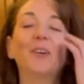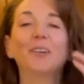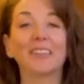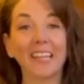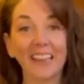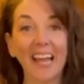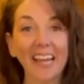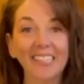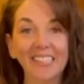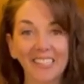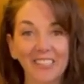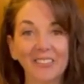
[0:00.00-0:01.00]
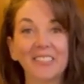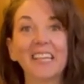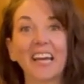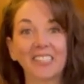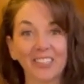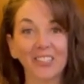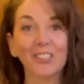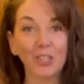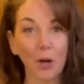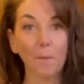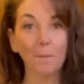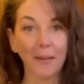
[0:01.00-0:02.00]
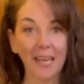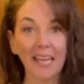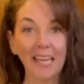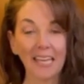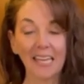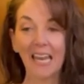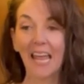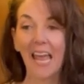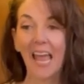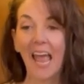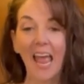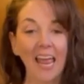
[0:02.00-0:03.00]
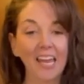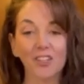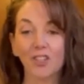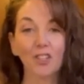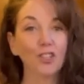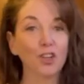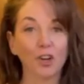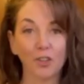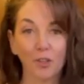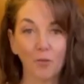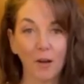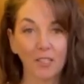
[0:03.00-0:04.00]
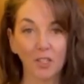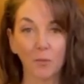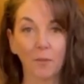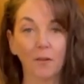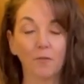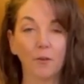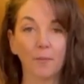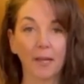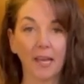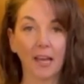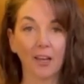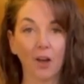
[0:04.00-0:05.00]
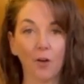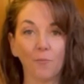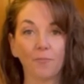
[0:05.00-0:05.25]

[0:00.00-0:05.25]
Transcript: what they like to do is actually jump in and just start the recipe from the get-go.